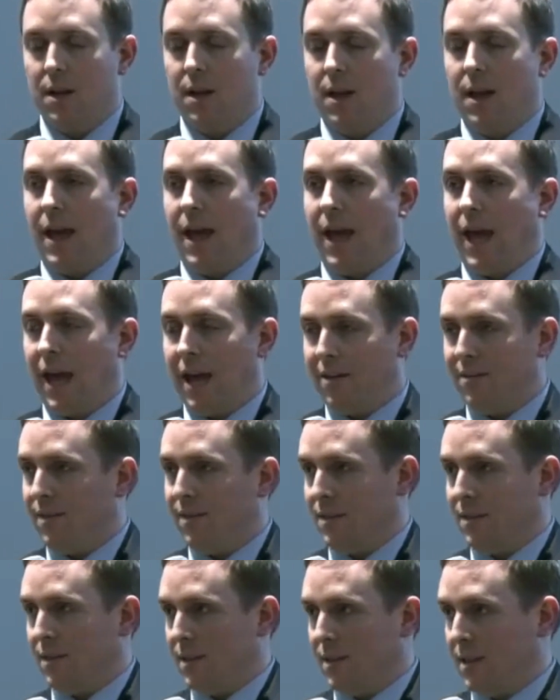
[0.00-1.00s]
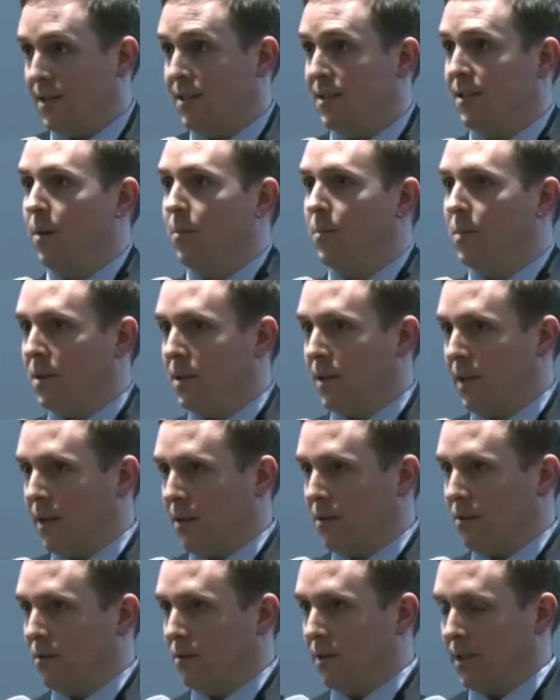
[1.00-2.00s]
have this
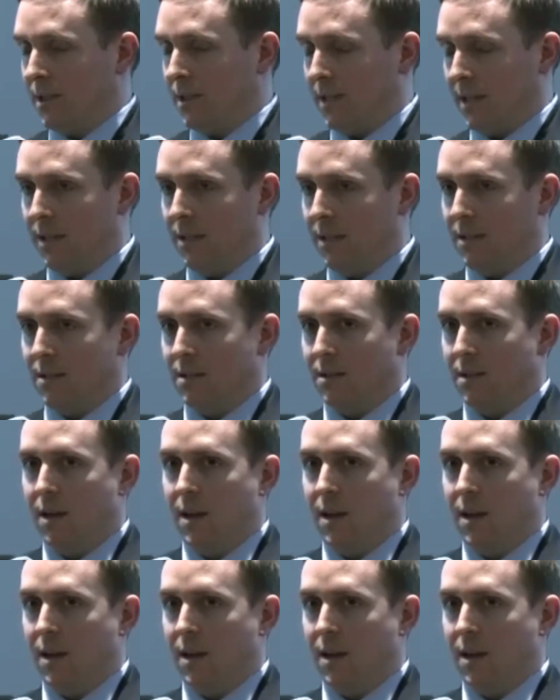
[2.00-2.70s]
subclinical disease,